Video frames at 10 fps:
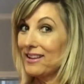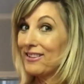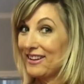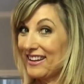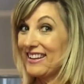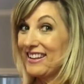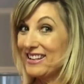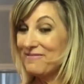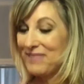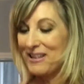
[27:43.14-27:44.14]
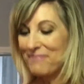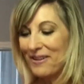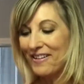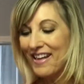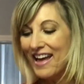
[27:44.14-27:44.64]
Looking good,
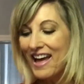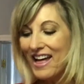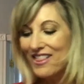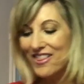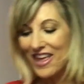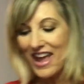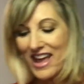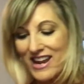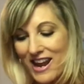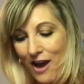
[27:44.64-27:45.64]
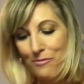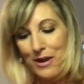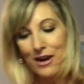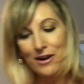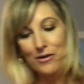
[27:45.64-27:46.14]
people. Then
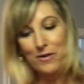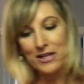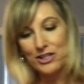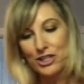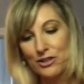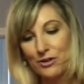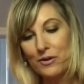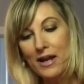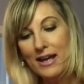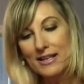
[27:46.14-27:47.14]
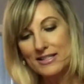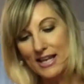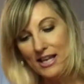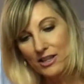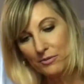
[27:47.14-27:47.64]
we are going to
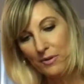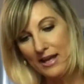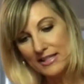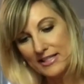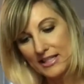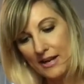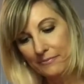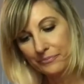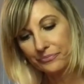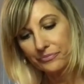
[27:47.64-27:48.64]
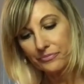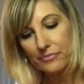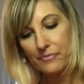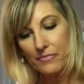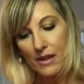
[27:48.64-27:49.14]
take the rest
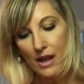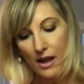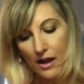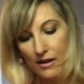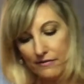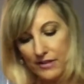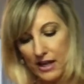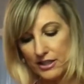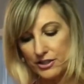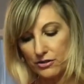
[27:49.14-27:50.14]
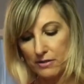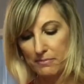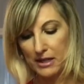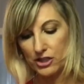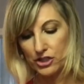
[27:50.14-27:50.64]
of the ice
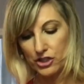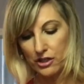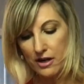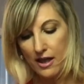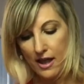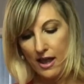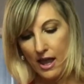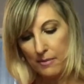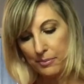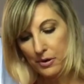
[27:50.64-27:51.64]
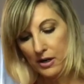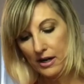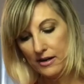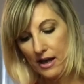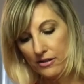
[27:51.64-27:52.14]
cream mixture and put
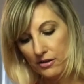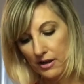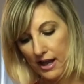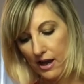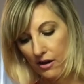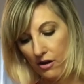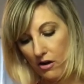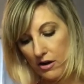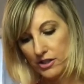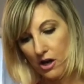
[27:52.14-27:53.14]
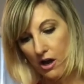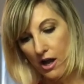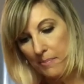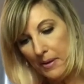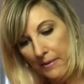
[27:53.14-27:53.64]
another layer on
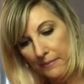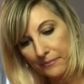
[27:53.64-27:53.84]
top.